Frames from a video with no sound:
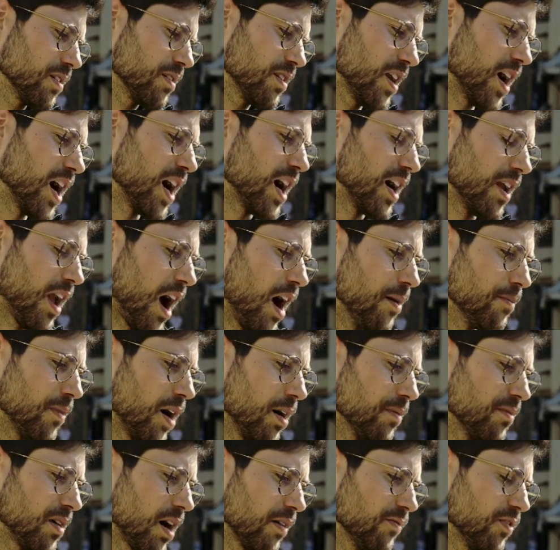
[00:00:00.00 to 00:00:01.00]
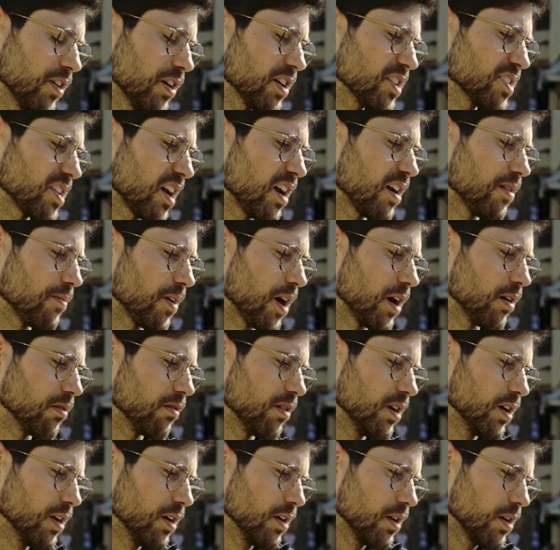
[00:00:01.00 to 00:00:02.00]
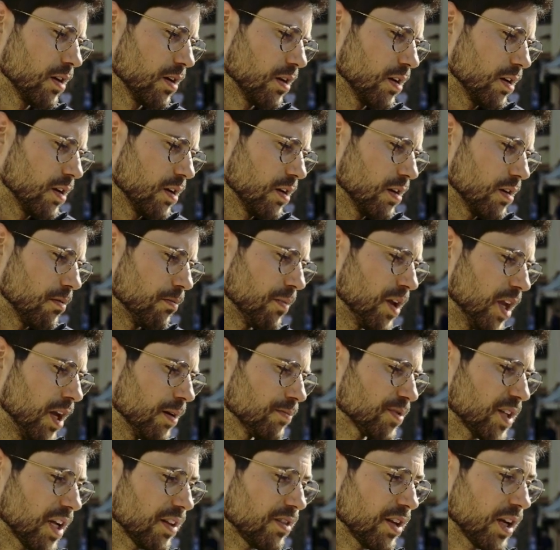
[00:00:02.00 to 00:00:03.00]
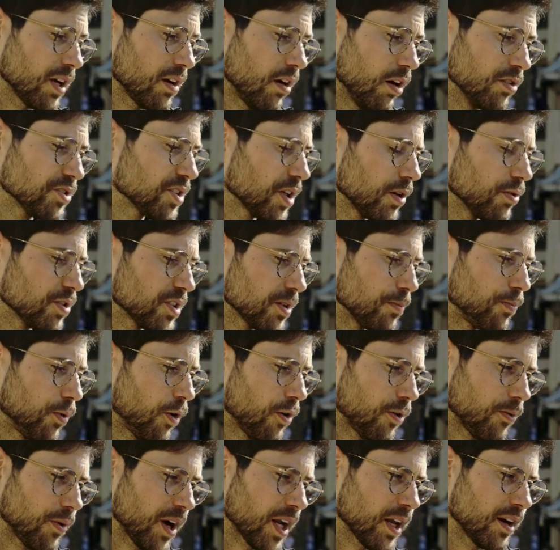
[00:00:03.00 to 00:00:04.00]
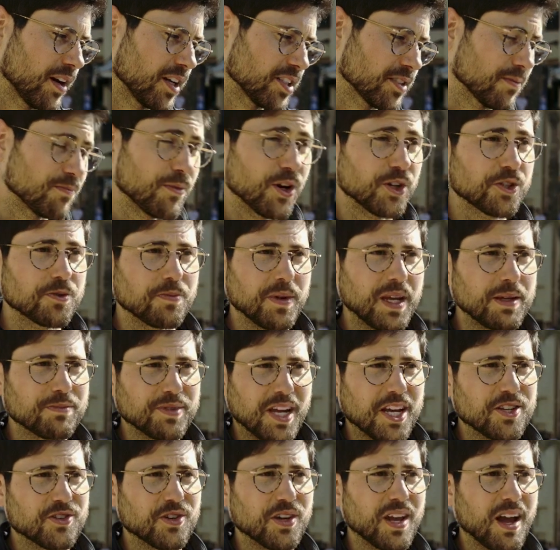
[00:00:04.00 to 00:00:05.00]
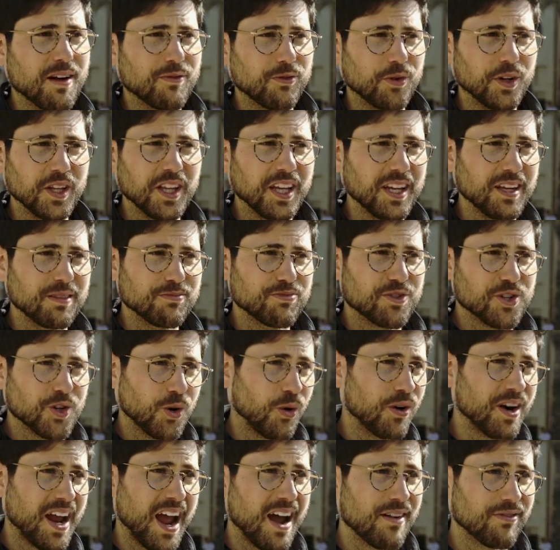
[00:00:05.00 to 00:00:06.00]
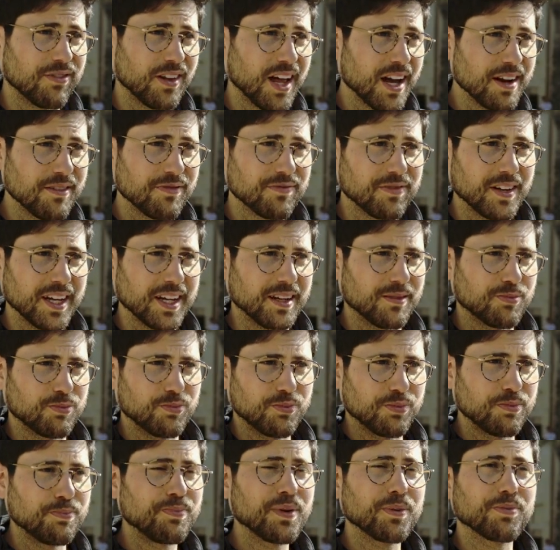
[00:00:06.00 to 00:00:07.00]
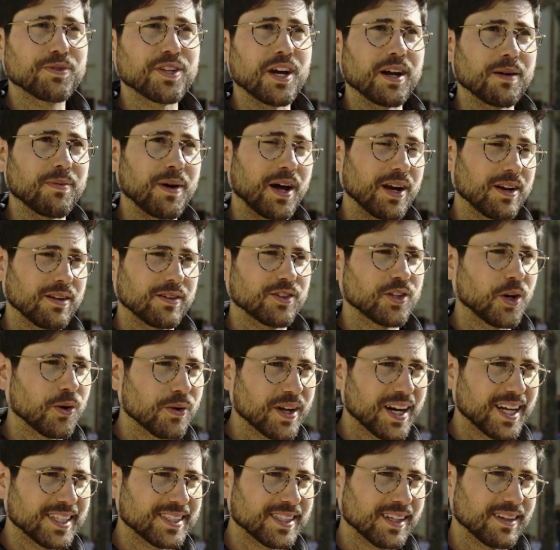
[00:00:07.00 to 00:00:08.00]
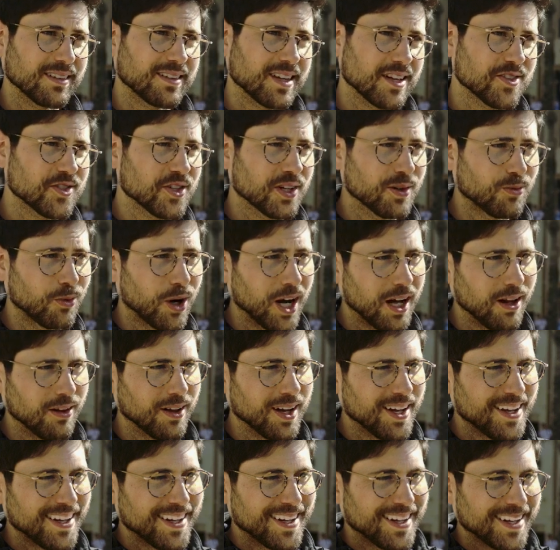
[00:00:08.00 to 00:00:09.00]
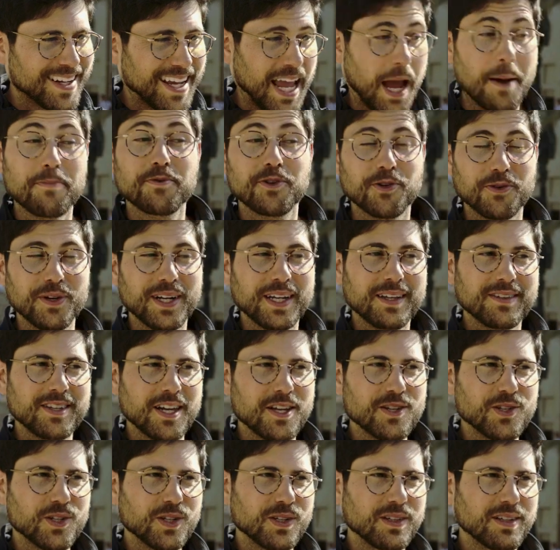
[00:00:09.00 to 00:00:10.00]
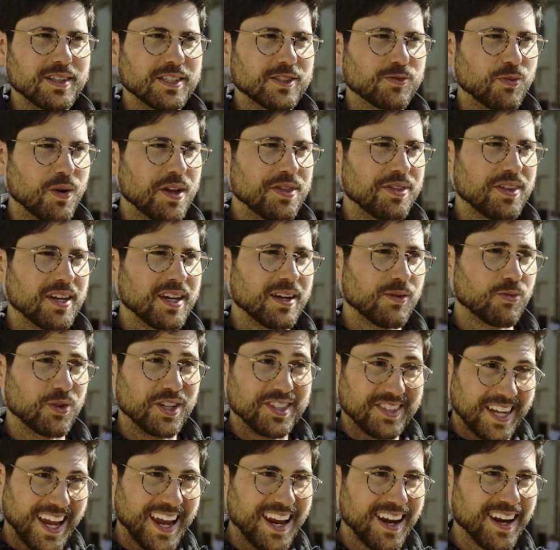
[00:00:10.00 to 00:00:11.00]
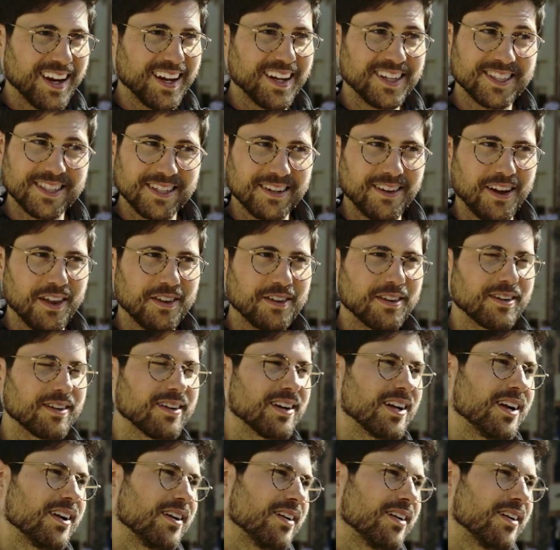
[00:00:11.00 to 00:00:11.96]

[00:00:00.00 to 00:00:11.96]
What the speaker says: yeah, I'm very excited about memes. I think also it's important to recognize that most memes actually have really short half-life. Like people talk about it, tokenizing attention. Well, capturing attention is one thing, retaining it is another.